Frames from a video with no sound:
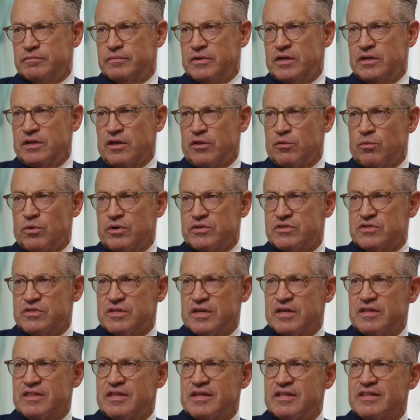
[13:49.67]
In other words,
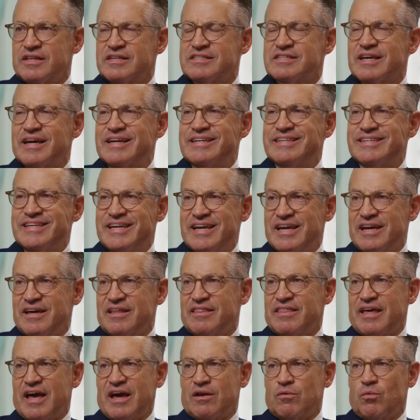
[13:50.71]
th- th- this idea
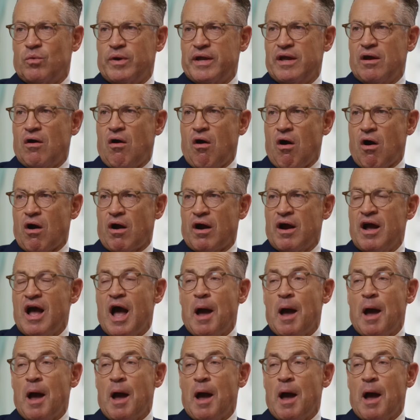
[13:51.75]
that we are.